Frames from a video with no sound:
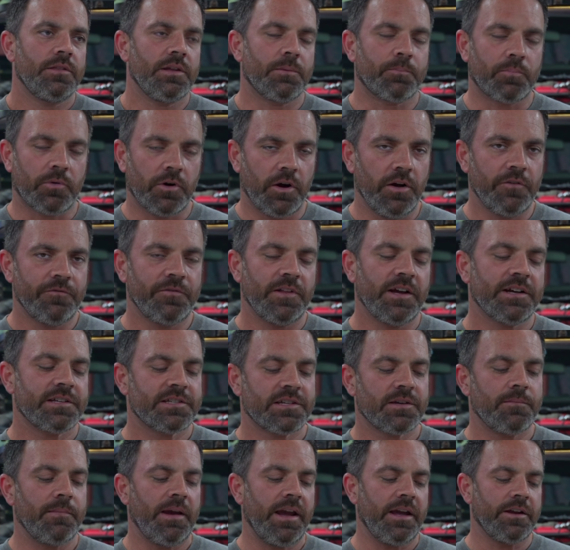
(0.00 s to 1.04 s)
The Prolex
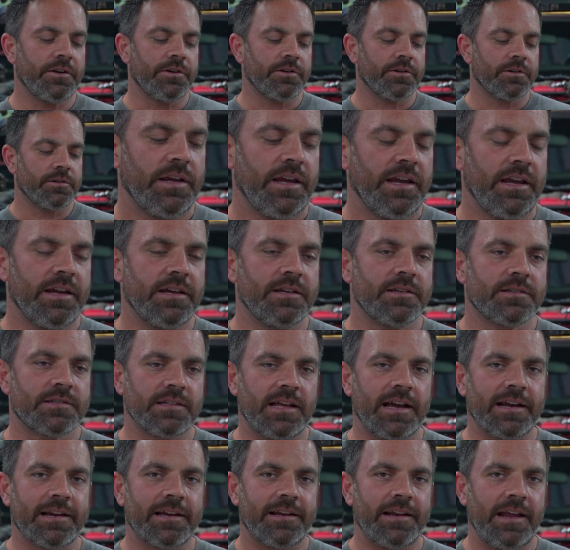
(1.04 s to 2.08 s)
Commander is
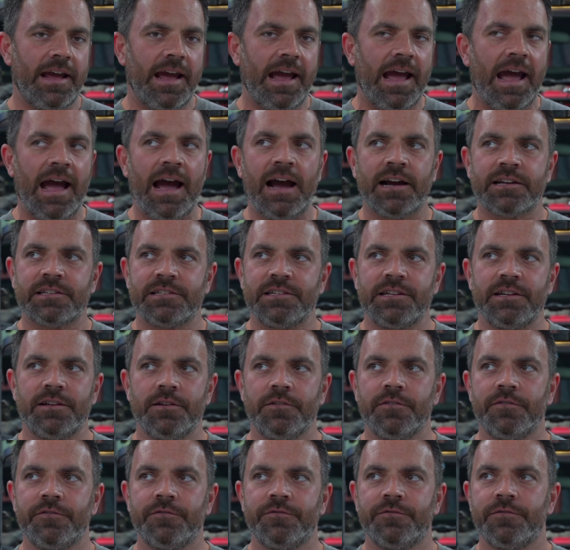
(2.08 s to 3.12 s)
like an
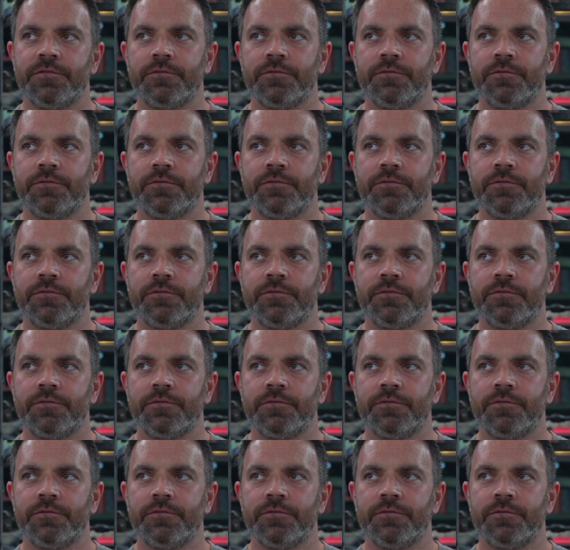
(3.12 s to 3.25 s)
active